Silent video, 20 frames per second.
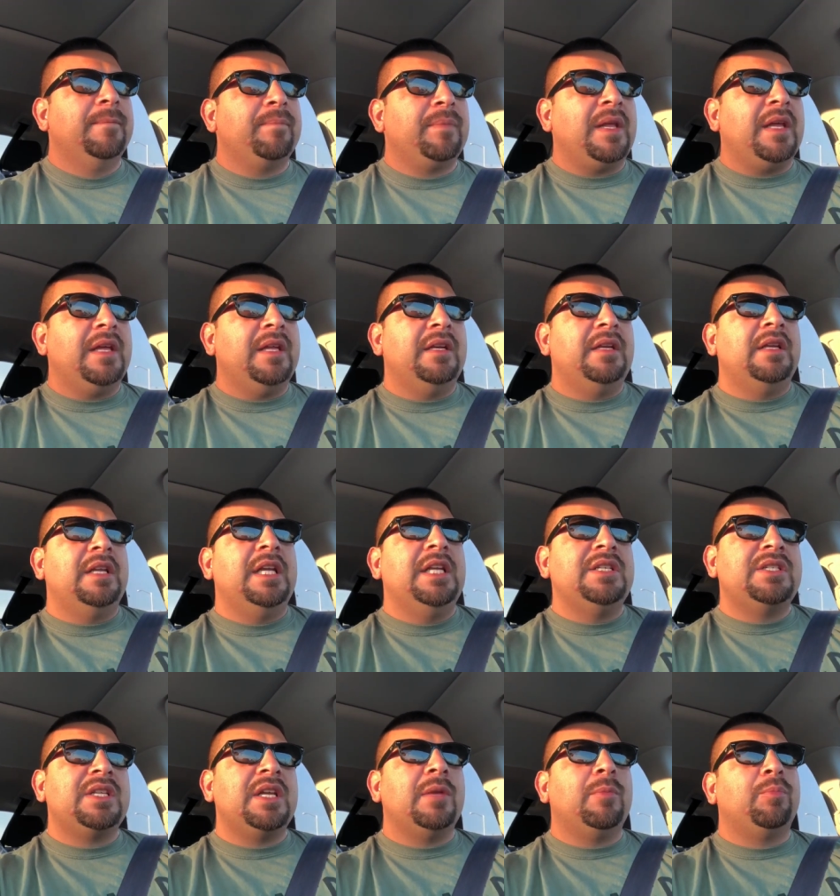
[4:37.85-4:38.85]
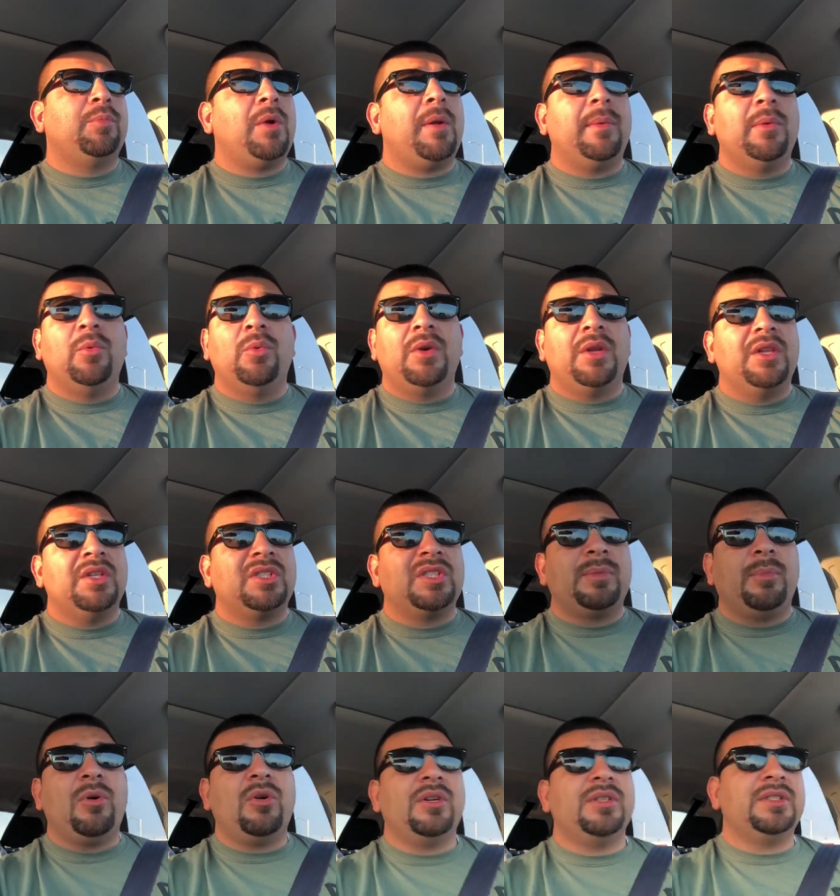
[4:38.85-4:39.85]
And he said probably one of the
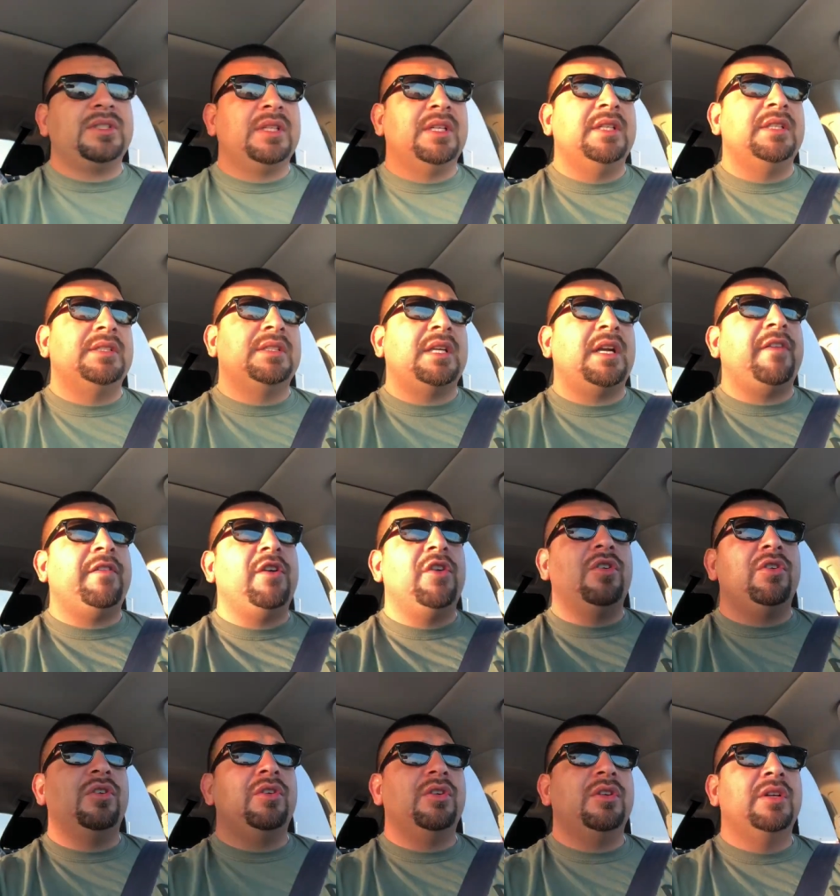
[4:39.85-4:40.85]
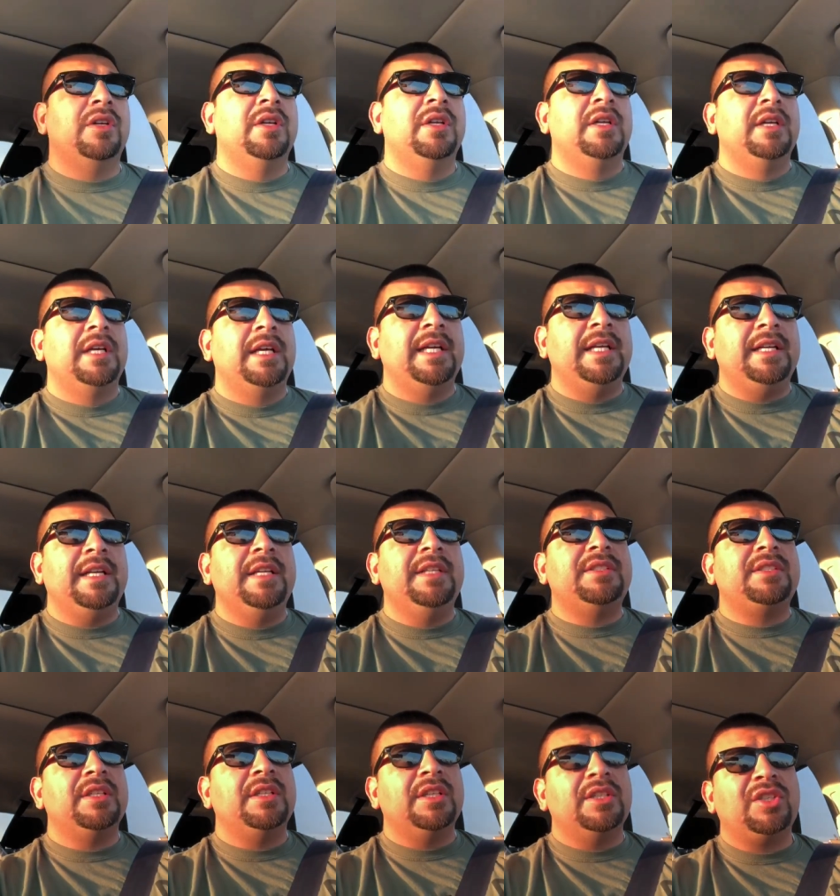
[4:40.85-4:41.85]
smartest things that I've heard, at least
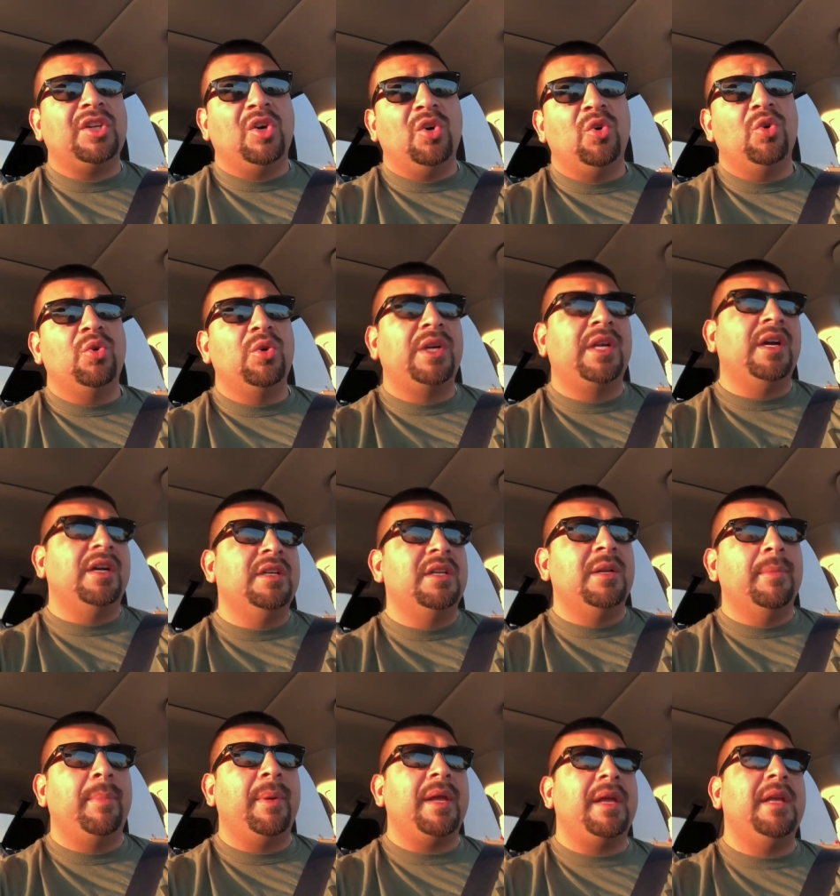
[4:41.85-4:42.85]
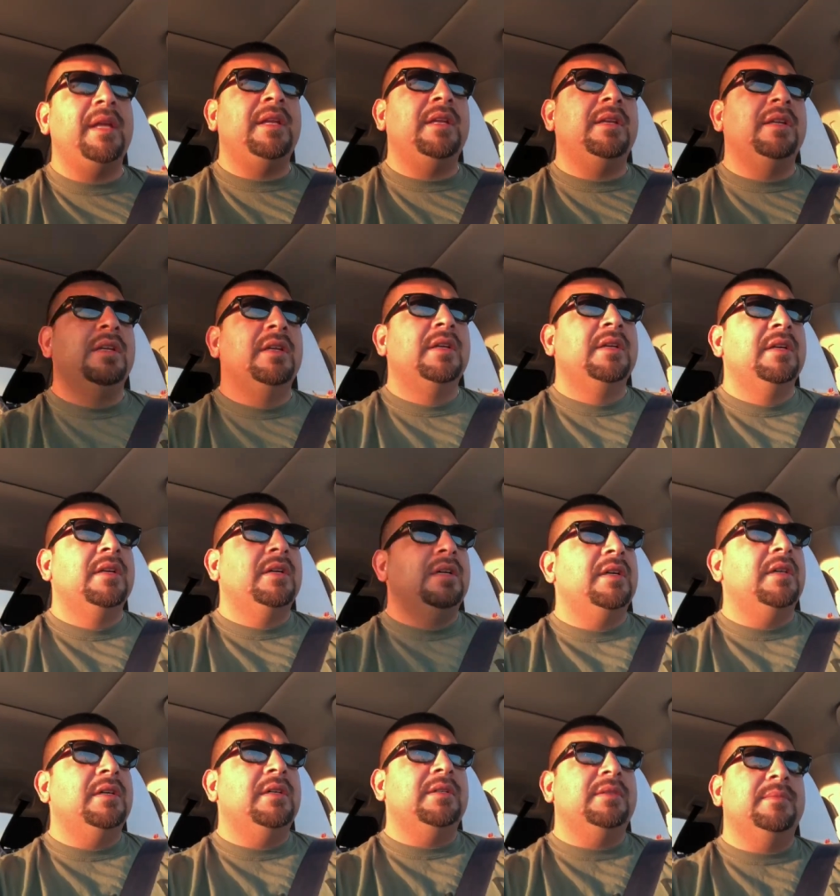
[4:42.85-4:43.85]
in this whole gun debate,
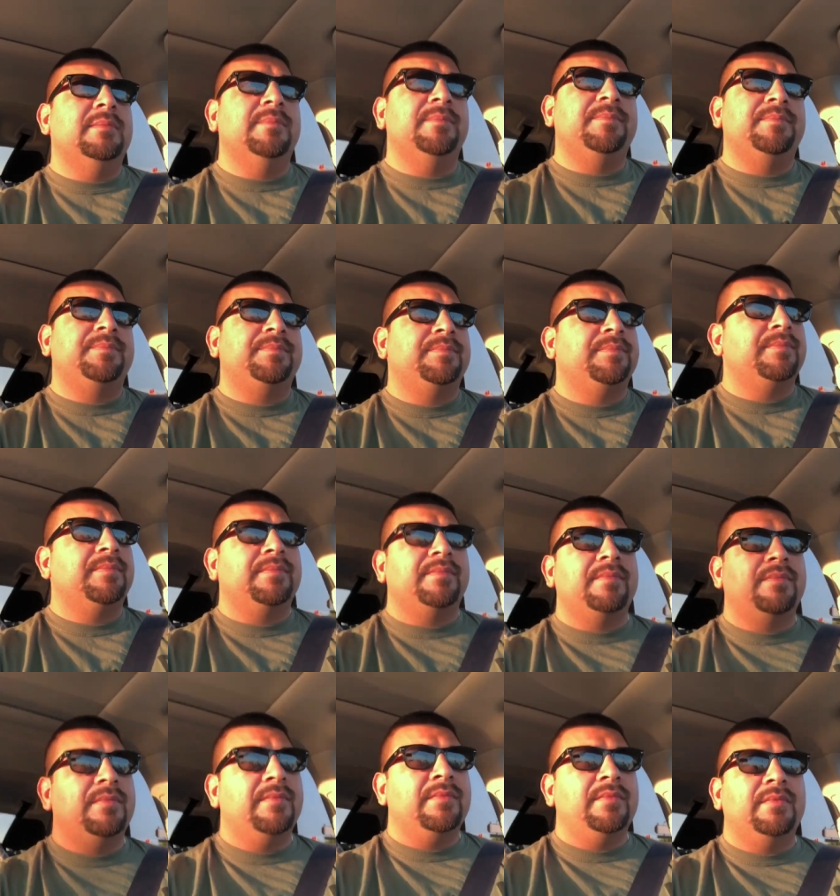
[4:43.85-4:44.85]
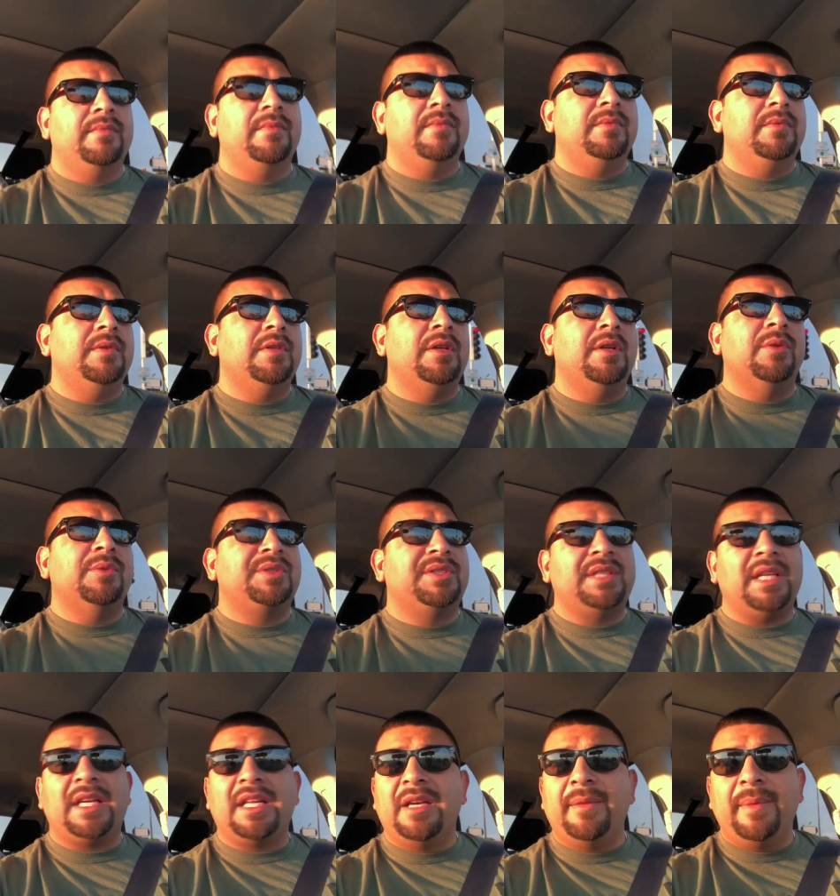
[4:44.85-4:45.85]
um, you know,
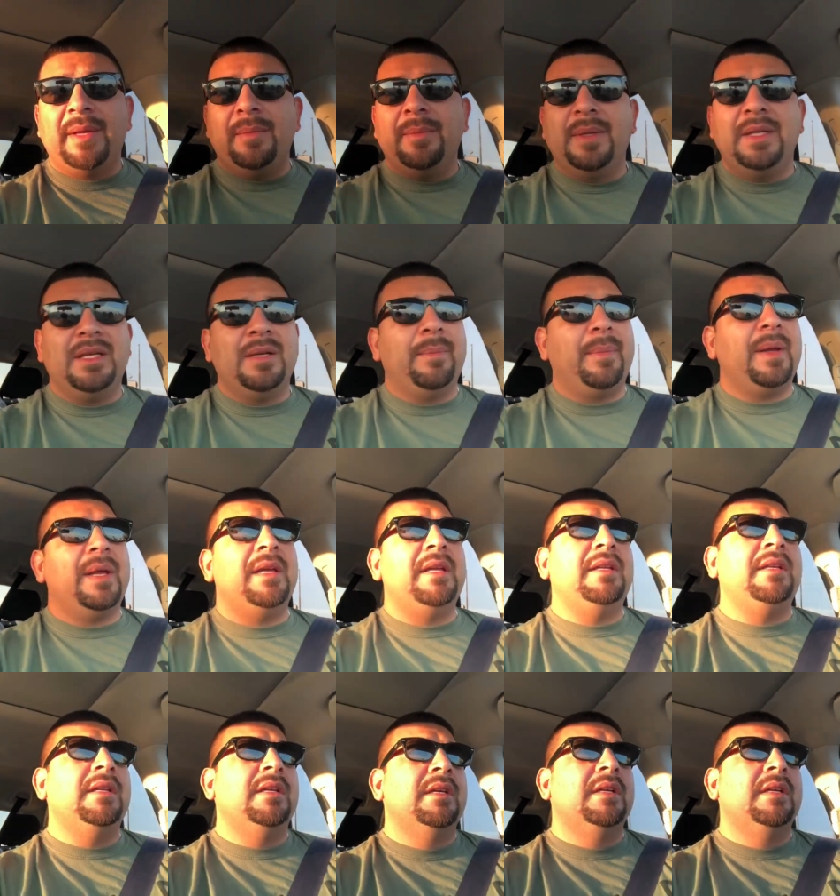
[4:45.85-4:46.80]
Second Amendment debate.